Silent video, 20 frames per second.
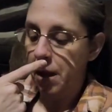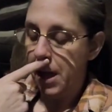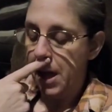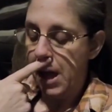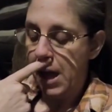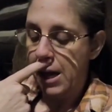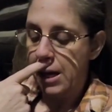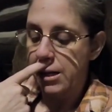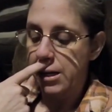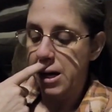
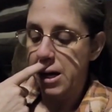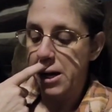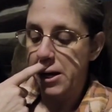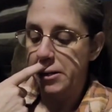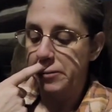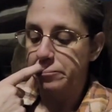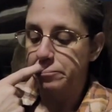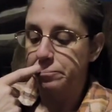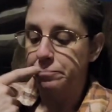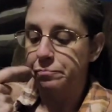
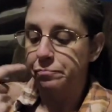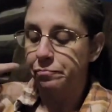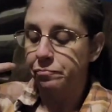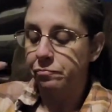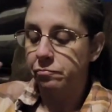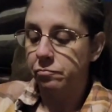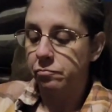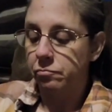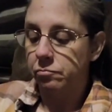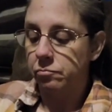And
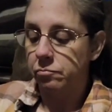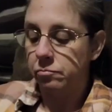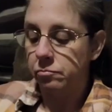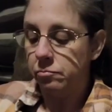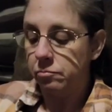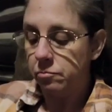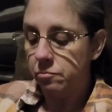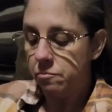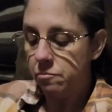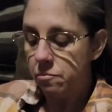
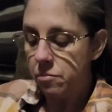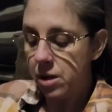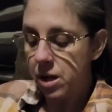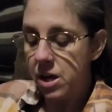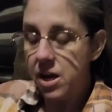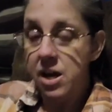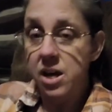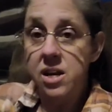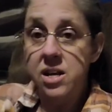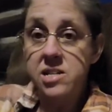
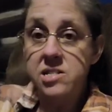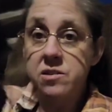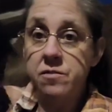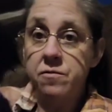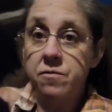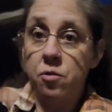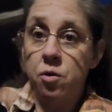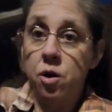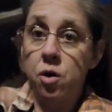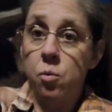It is a
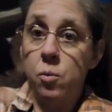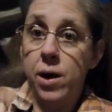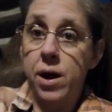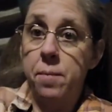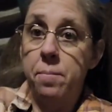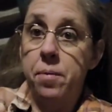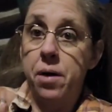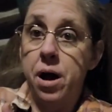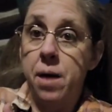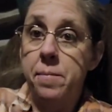
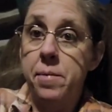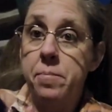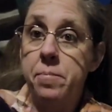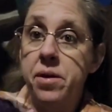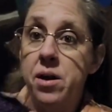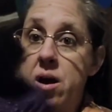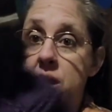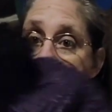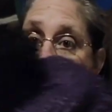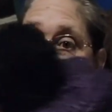4-weight, but I'm going to
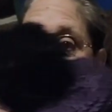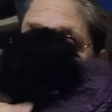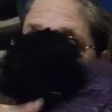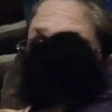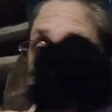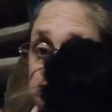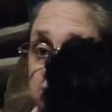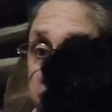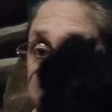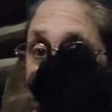be honest
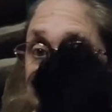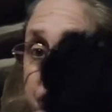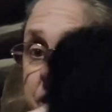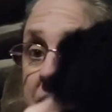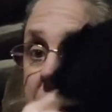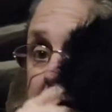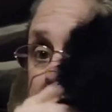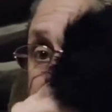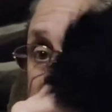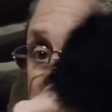with you. It's